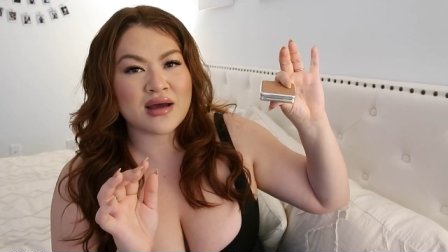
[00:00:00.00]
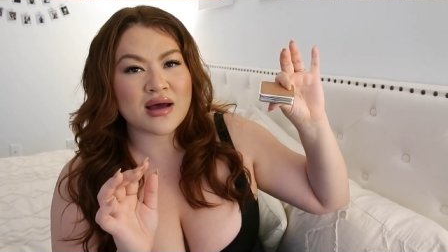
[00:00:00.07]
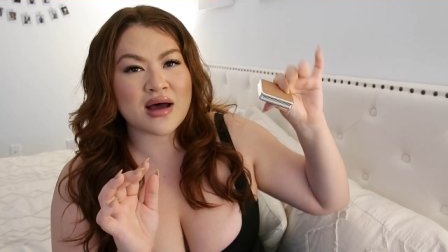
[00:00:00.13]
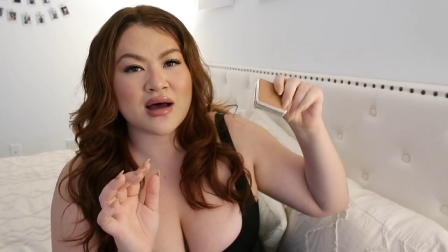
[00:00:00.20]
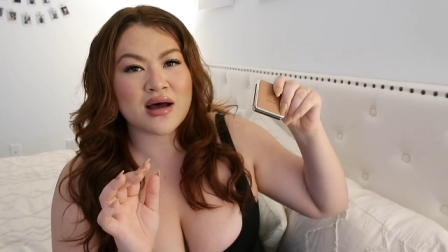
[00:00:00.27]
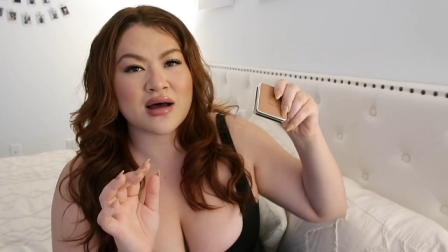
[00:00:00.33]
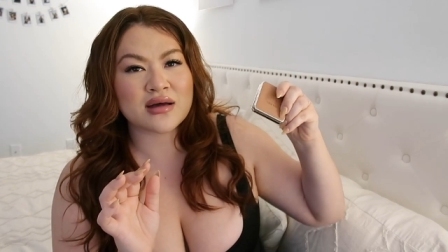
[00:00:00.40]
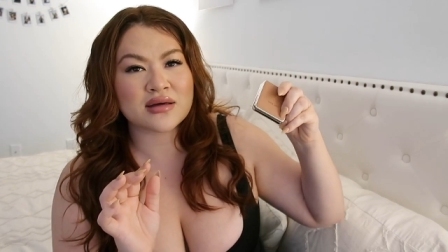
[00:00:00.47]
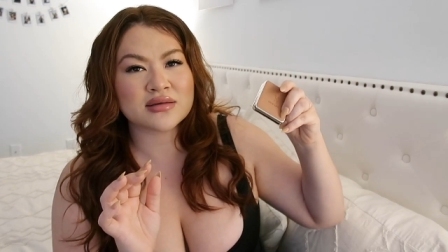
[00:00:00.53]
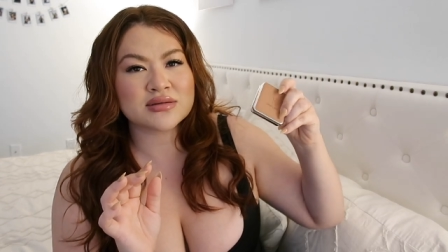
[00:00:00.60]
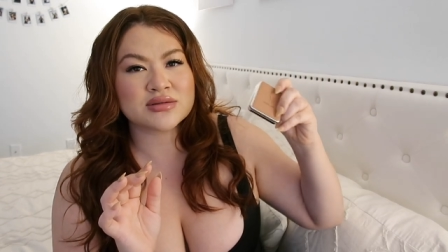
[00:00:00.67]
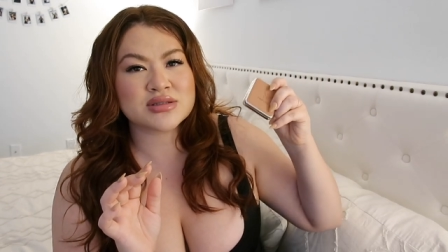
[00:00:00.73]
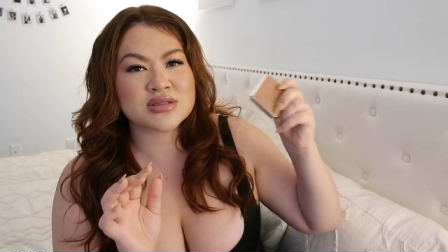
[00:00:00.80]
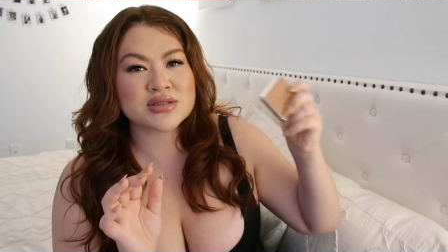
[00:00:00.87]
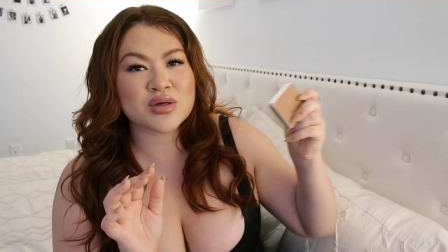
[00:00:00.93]
Ah,
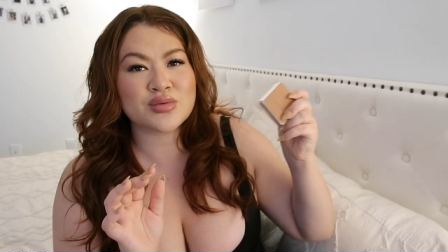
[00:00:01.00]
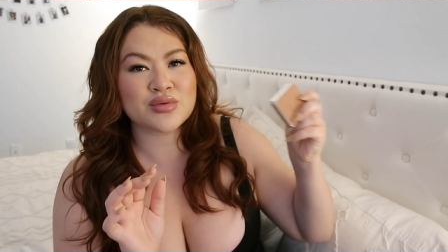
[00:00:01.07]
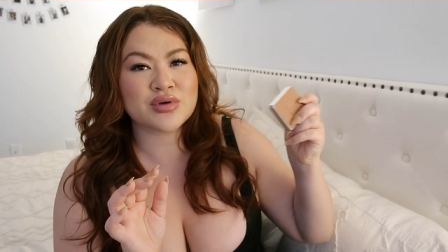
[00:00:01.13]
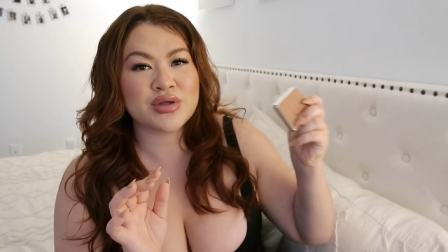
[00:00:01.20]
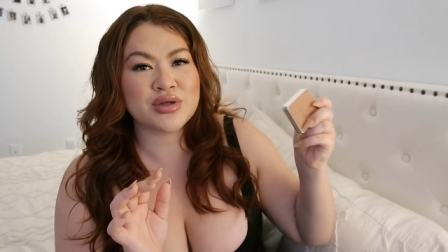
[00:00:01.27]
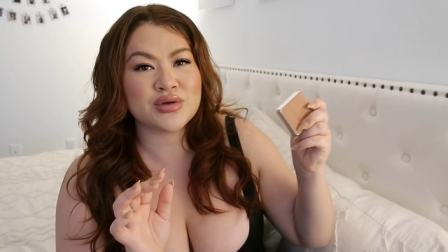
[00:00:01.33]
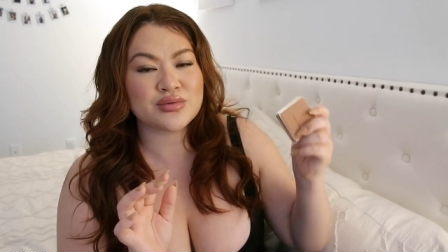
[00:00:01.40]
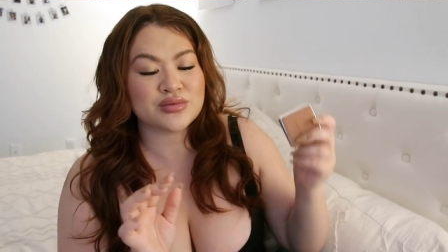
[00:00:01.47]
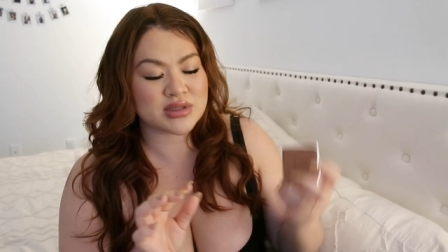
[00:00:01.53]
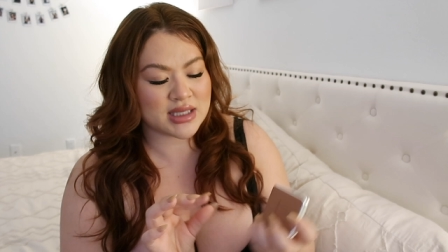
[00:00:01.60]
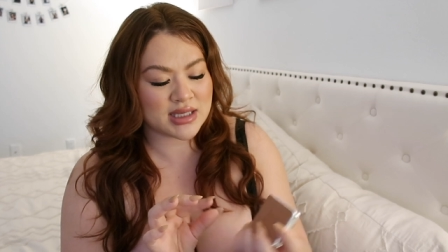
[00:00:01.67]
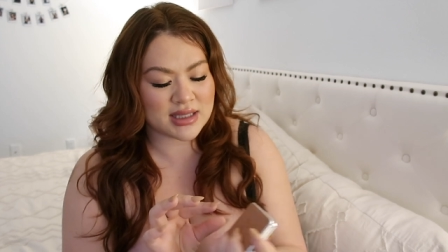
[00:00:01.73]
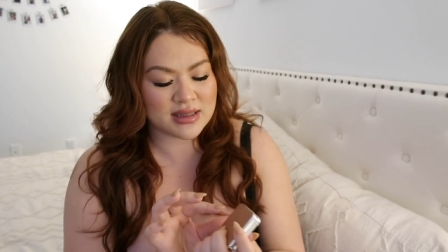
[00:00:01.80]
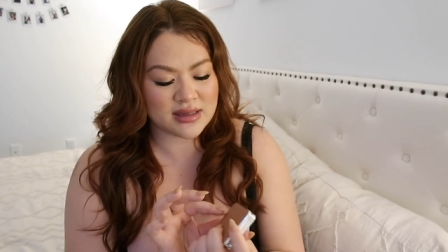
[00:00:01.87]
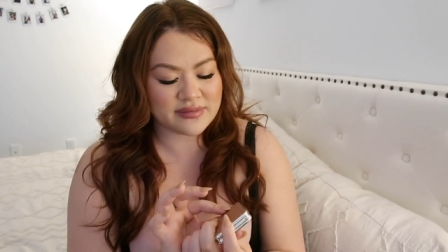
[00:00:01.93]
so cute.
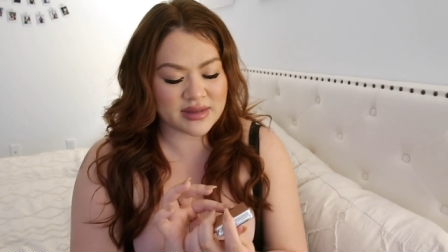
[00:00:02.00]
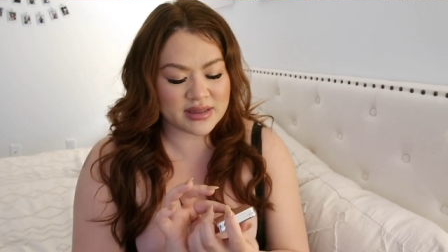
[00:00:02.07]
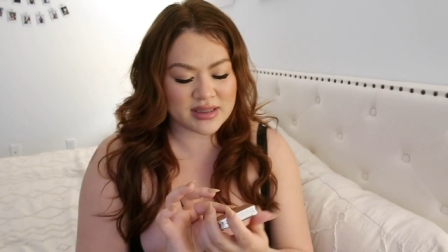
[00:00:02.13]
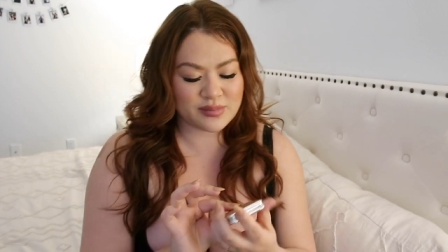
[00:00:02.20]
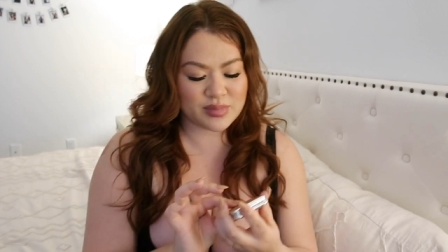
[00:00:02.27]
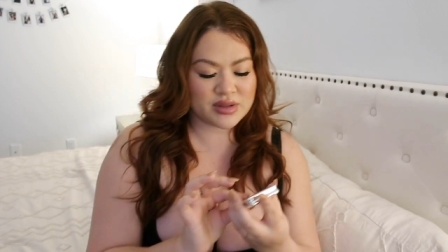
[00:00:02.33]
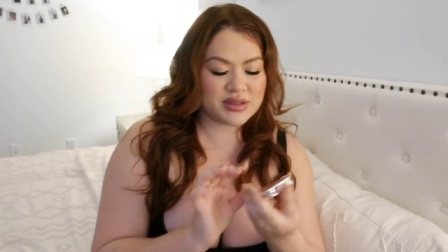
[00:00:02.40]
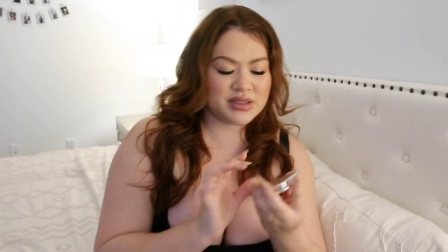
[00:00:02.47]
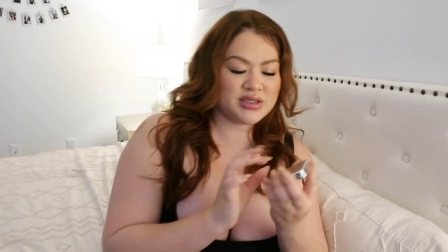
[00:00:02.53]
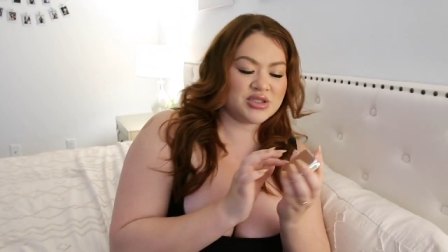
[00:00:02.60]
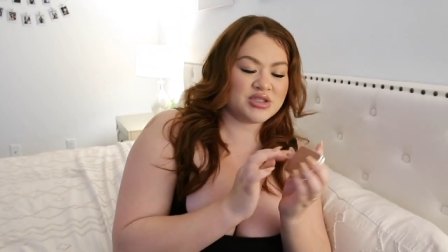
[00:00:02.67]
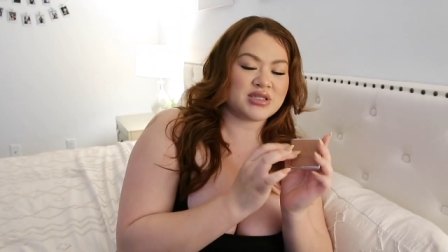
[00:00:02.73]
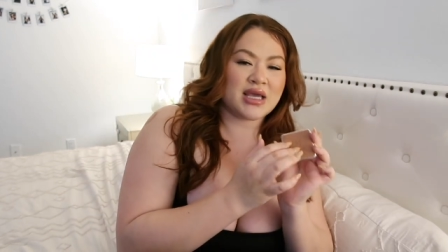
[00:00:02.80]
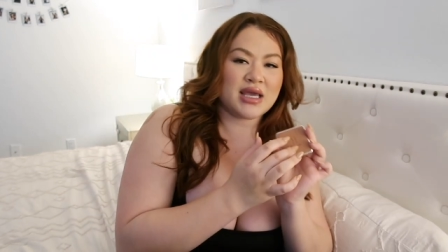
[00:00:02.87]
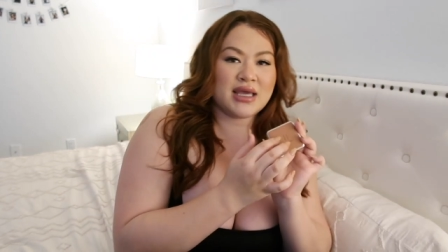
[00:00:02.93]
And I love that they put the
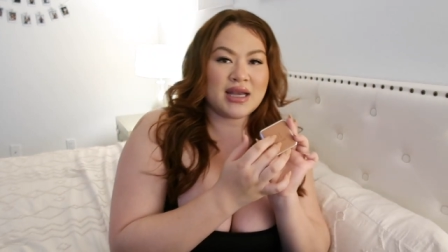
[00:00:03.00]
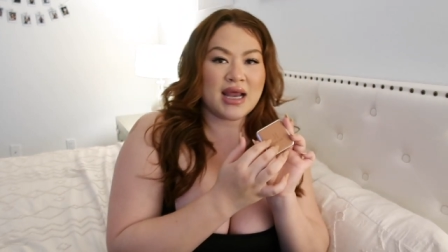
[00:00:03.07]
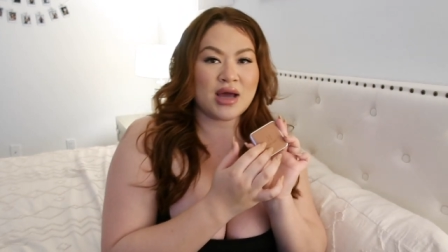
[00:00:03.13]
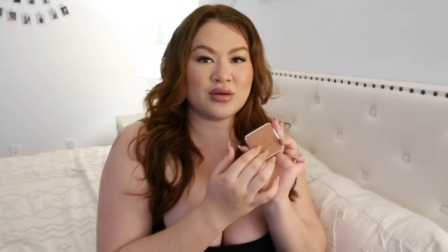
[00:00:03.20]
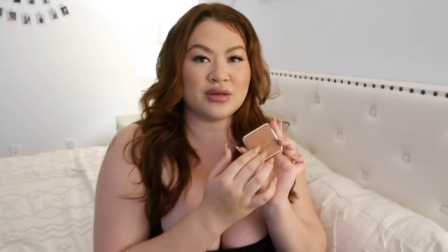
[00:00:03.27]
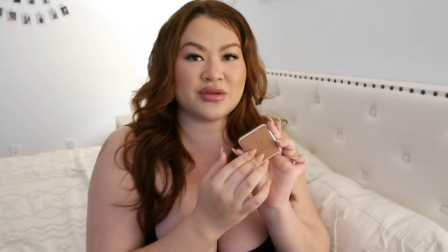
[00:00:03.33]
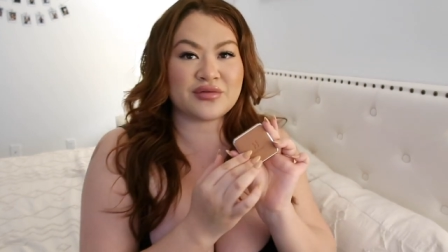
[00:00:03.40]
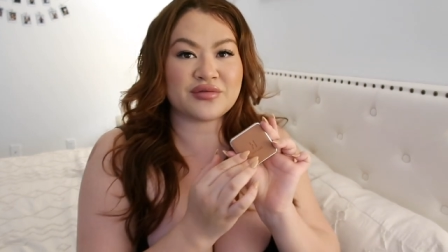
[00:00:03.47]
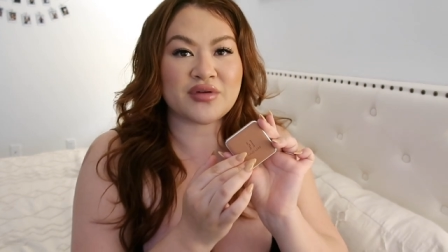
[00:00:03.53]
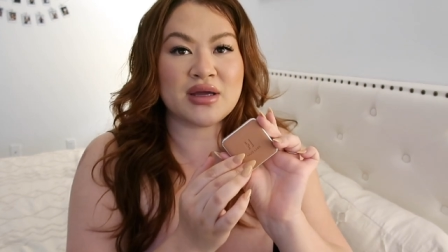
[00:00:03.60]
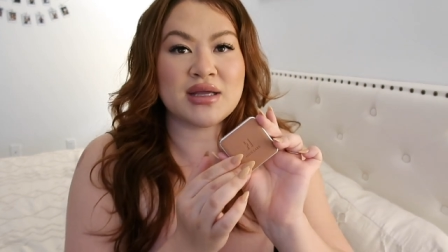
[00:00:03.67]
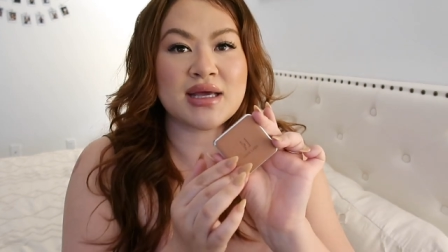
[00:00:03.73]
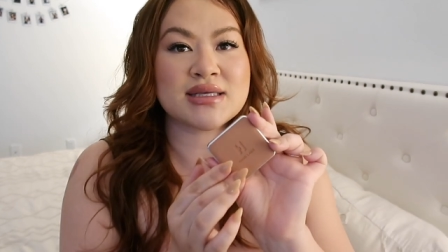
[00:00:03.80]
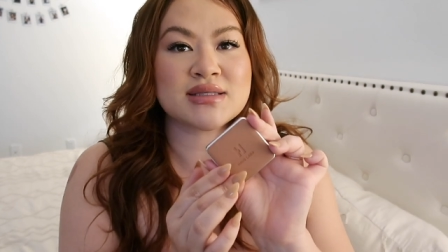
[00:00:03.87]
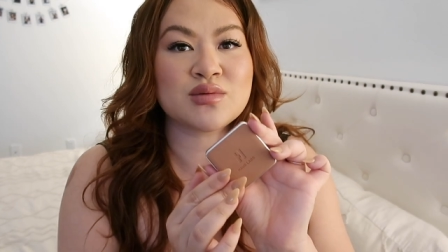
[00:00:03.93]
shade out in the
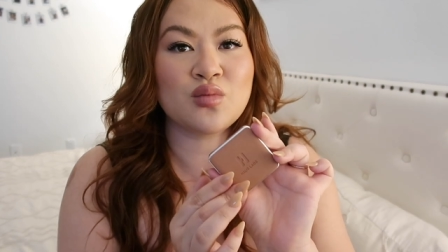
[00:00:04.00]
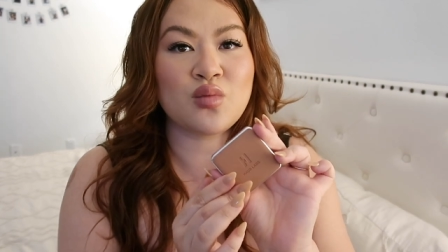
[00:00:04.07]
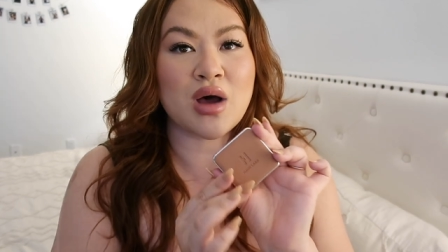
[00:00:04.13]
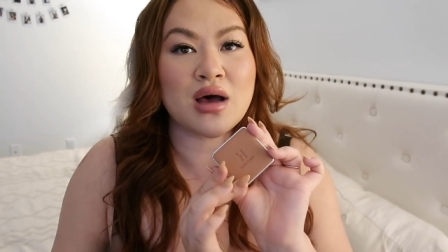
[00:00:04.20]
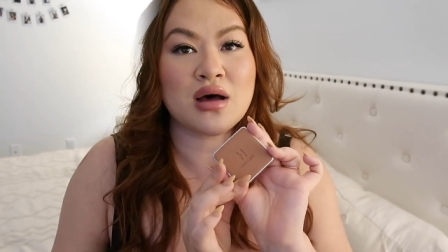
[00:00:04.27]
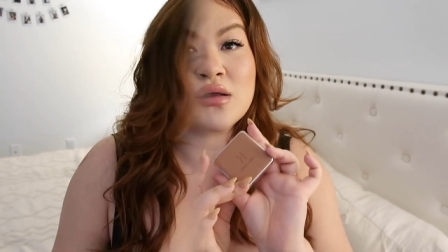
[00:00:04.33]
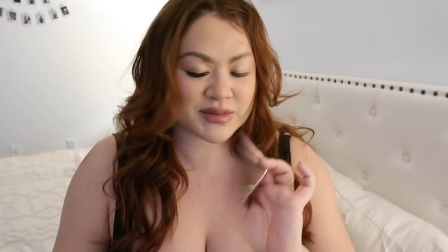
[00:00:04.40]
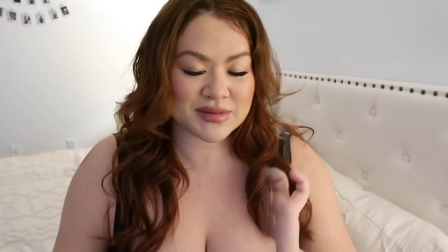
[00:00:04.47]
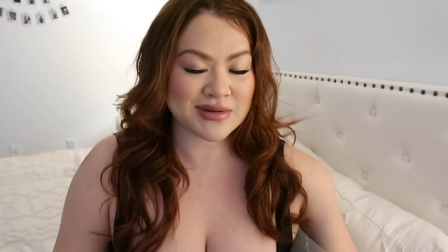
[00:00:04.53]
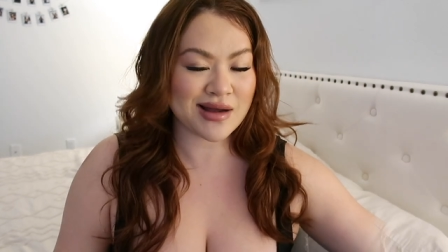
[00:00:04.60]
front as well.